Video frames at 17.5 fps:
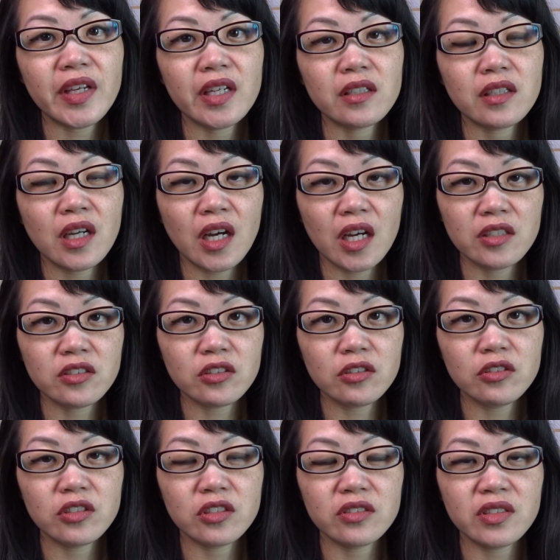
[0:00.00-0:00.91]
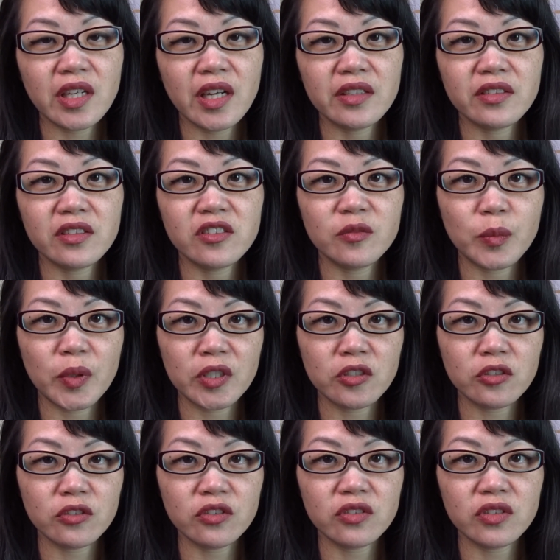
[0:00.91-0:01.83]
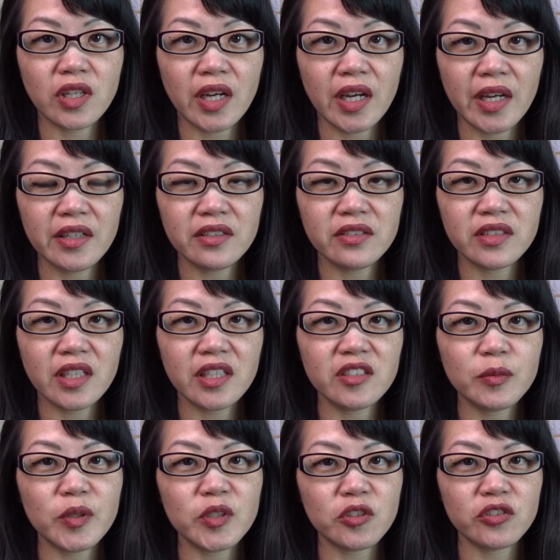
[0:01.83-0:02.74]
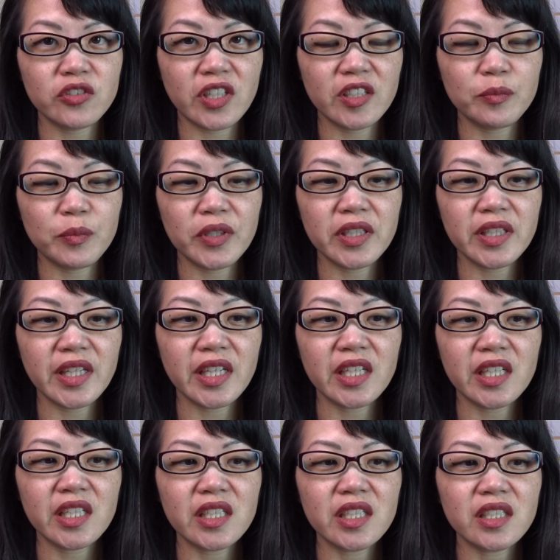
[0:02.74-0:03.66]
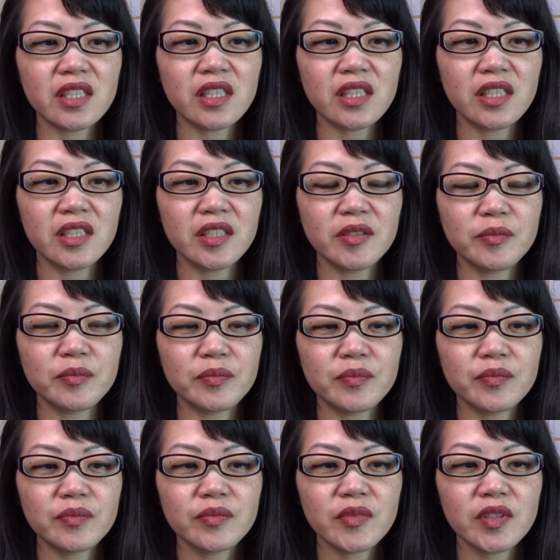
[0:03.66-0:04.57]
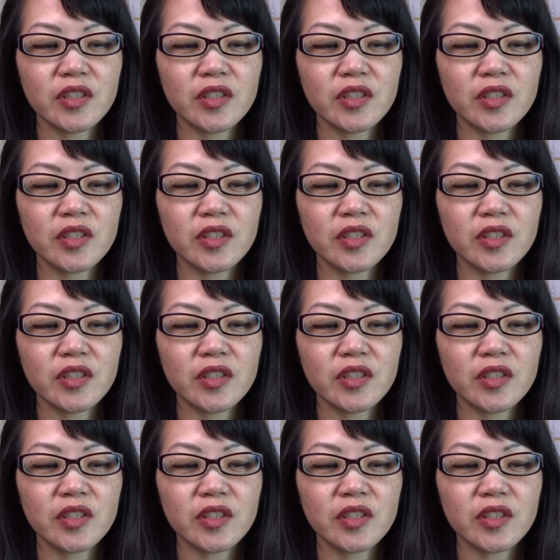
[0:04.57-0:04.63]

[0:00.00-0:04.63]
that Costco just has a special size, not special size, but like a